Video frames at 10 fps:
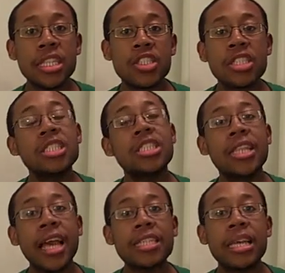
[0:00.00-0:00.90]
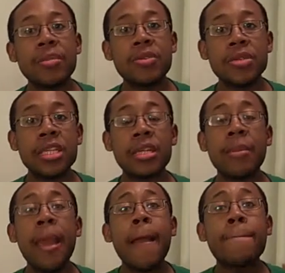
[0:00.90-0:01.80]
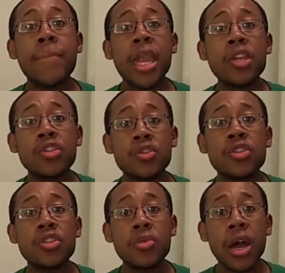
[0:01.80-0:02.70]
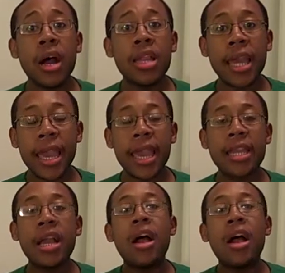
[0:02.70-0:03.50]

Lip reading: inches since the last time you've seen him, make sure you call ahead.